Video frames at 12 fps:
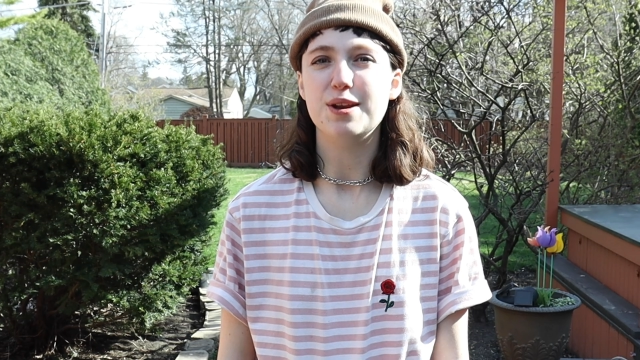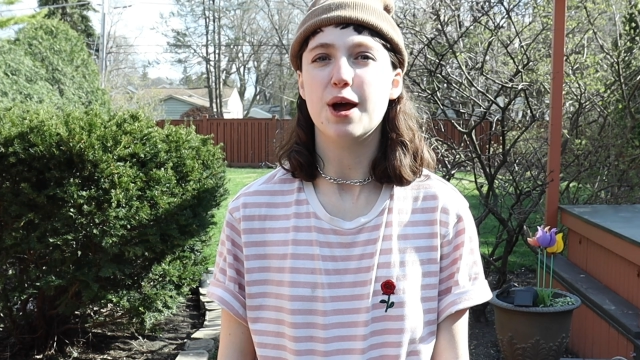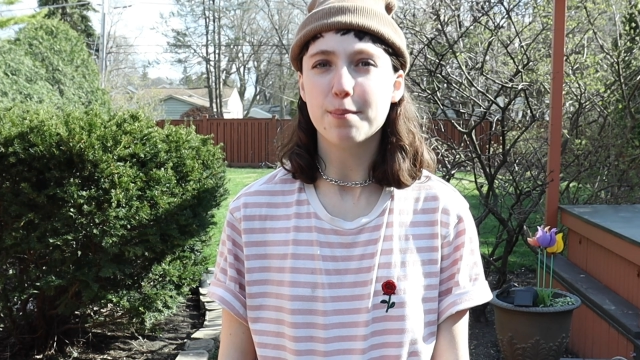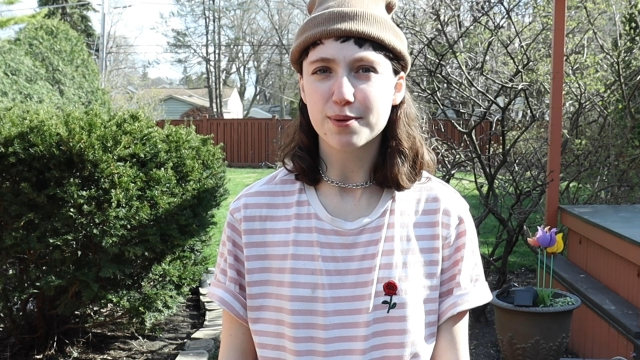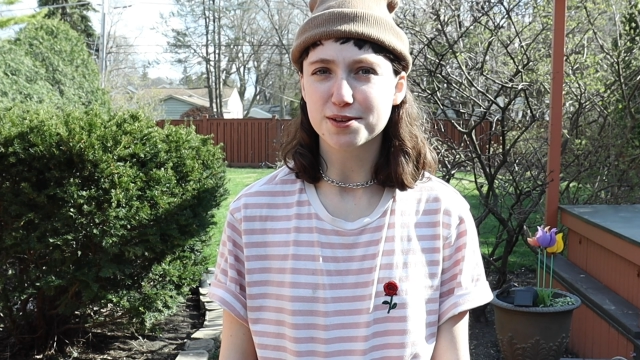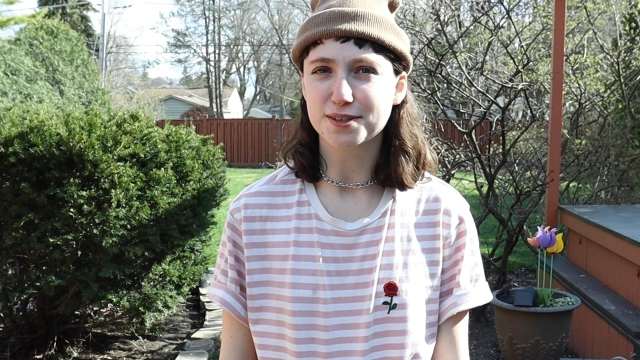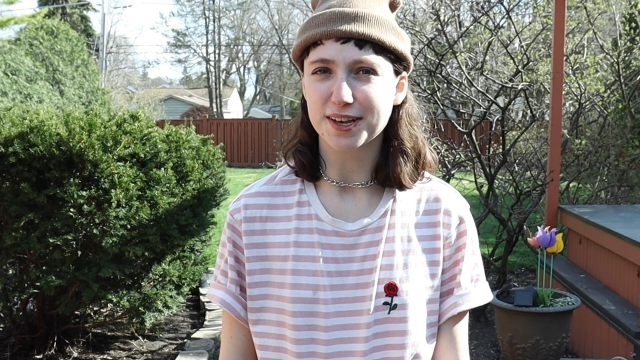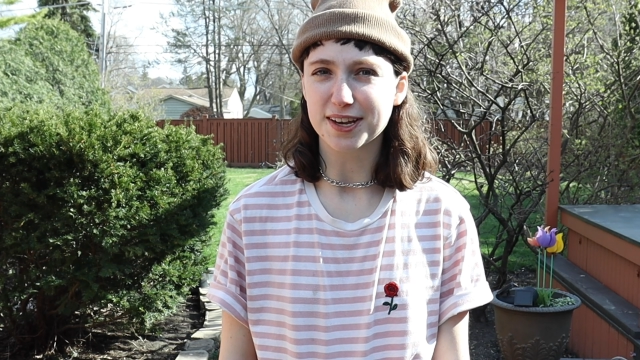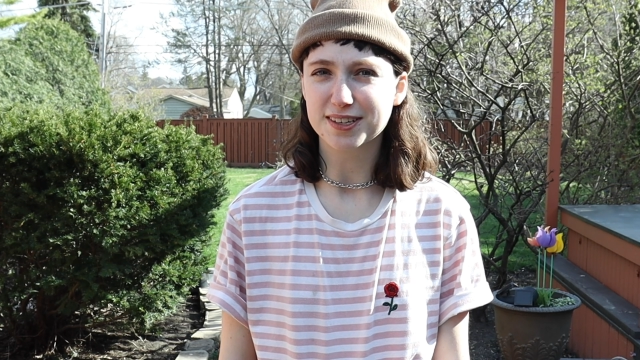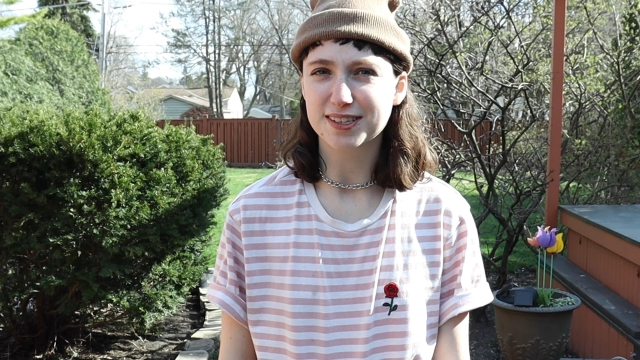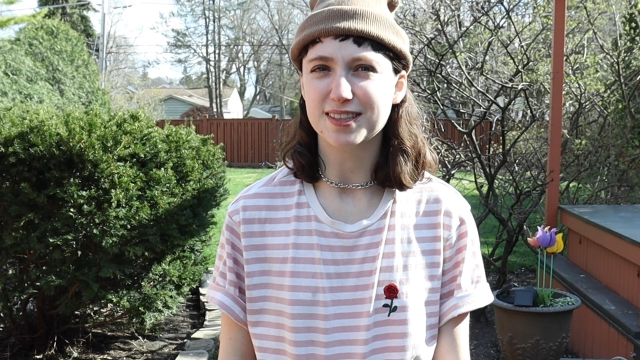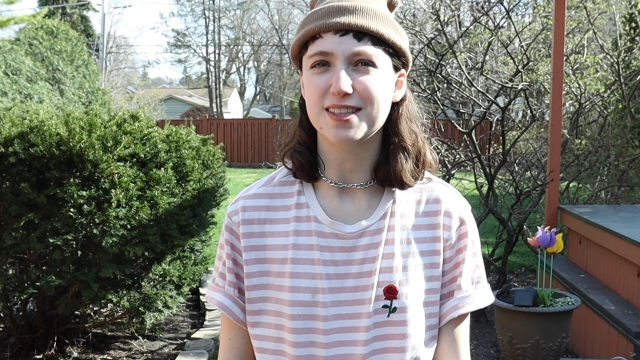Number
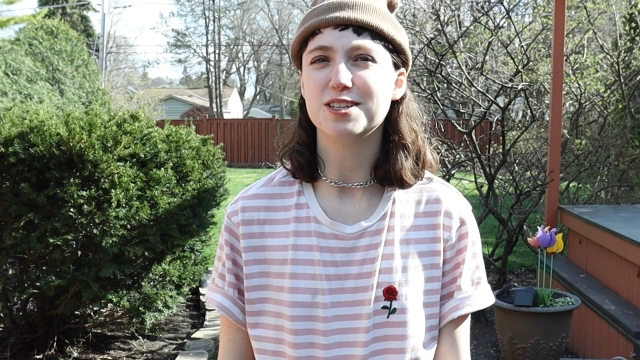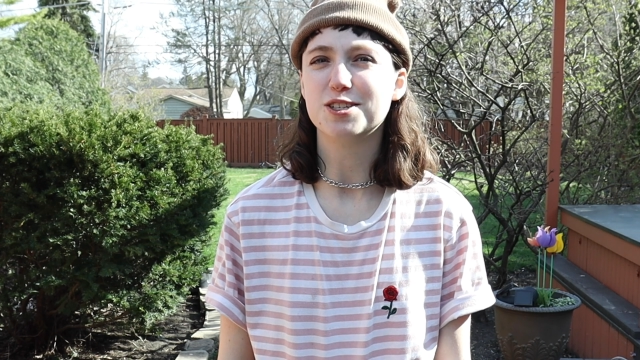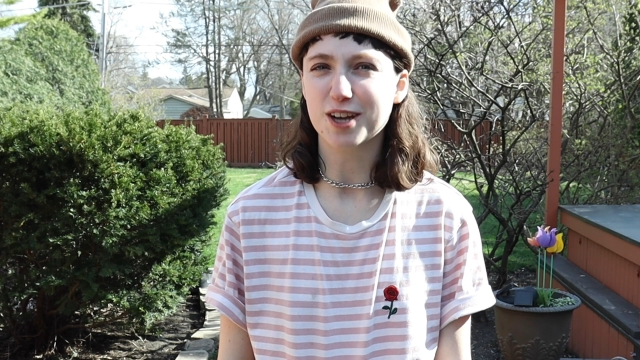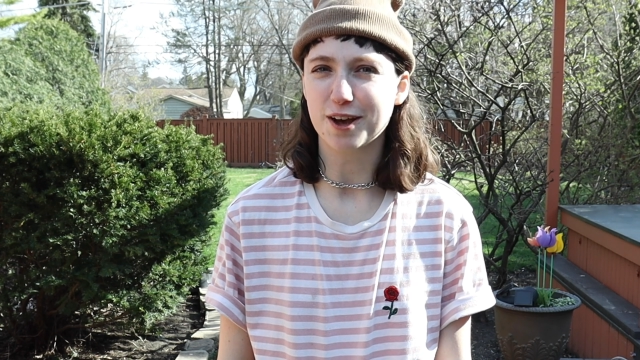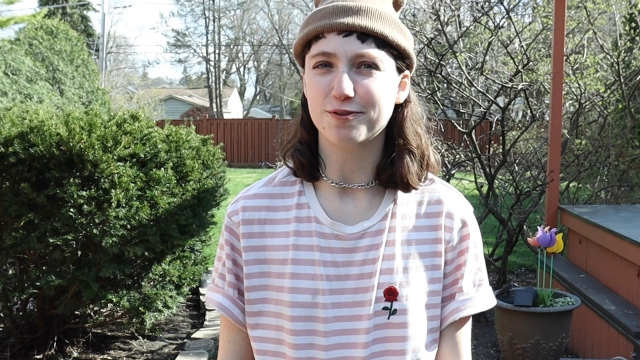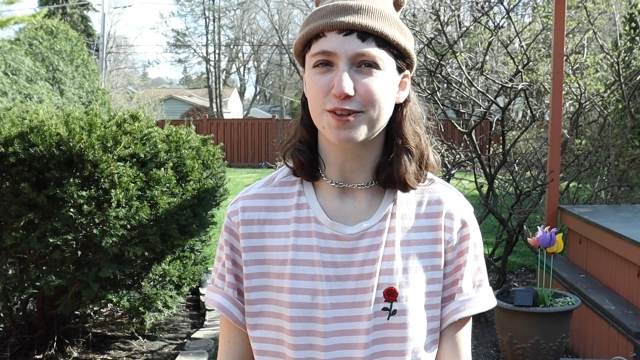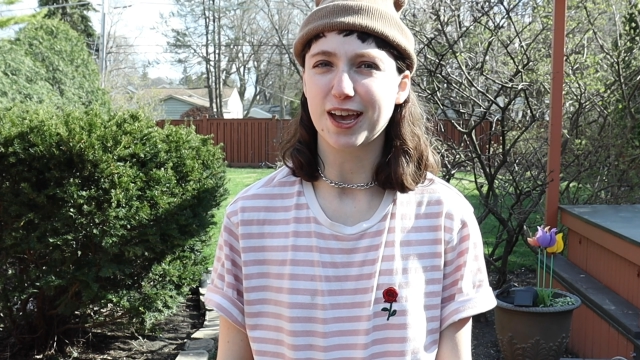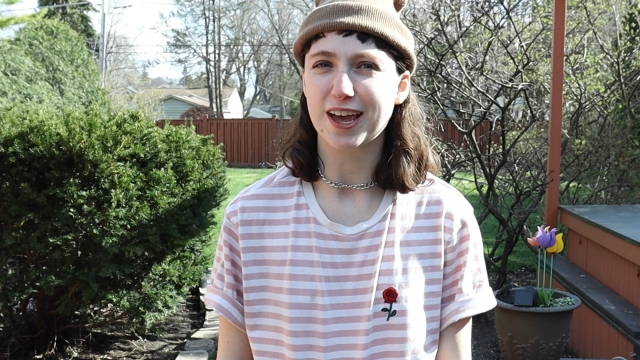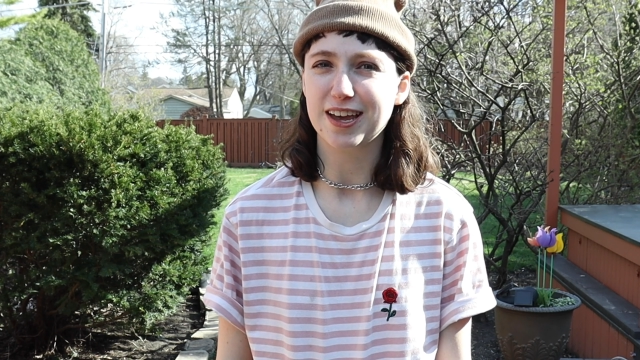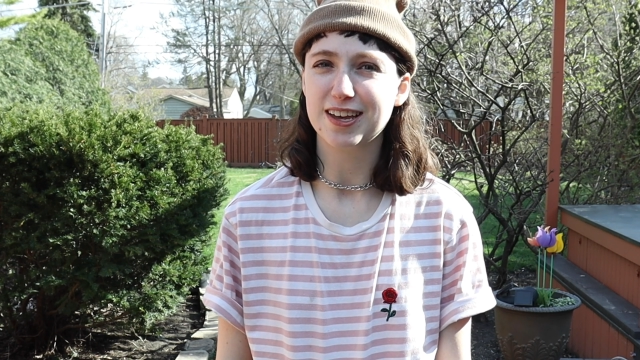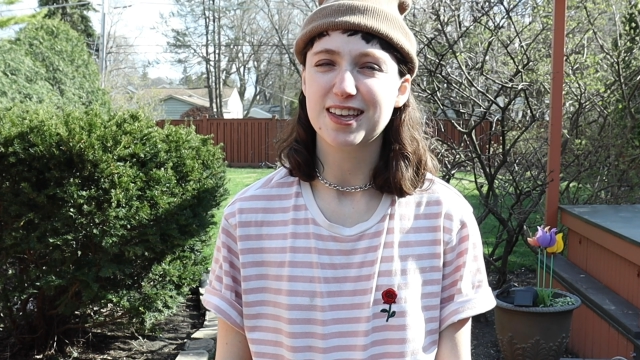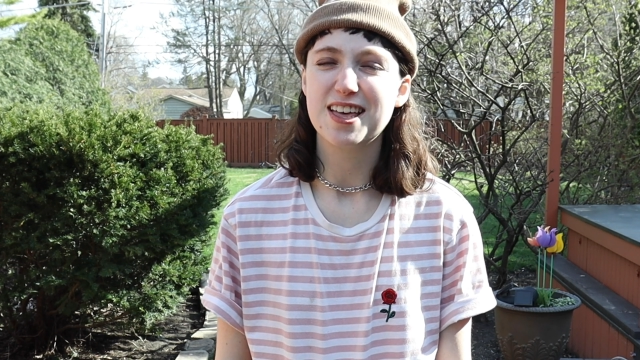6, the chef
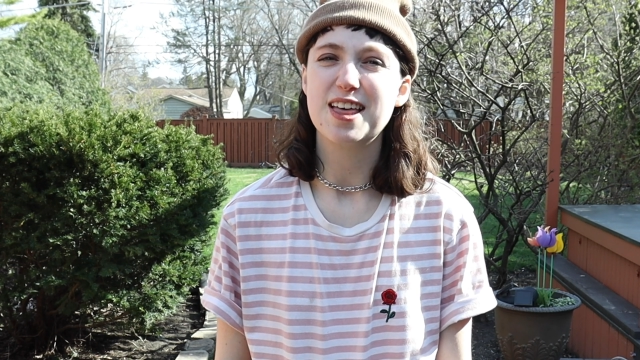gay.